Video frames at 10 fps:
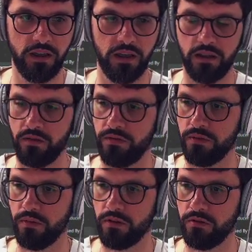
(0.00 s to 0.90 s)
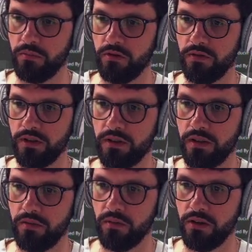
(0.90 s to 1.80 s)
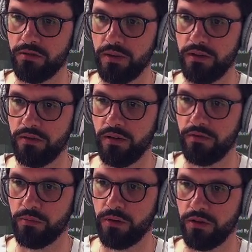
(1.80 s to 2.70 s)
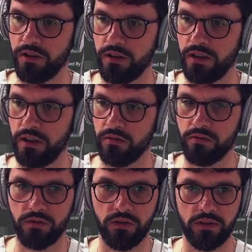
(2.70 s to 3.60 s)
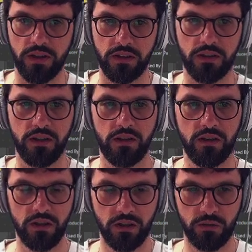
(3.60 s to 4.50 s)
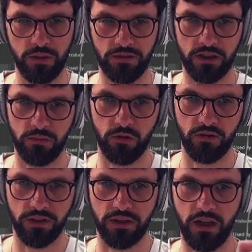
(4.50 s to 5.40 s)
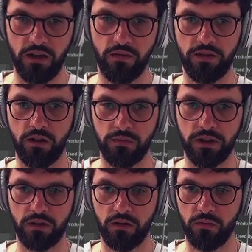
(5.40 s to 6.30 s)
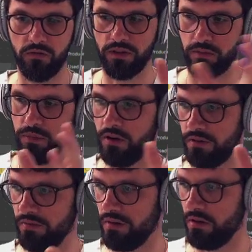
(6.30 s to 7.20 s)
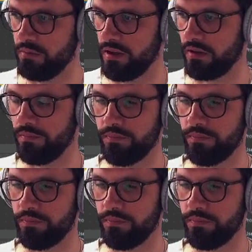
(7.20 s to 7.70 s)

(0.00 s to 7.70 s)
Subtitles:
And if you want to move it in world space, you have to put it in here. So it's like basically moving the null of the object or moving the points of the object.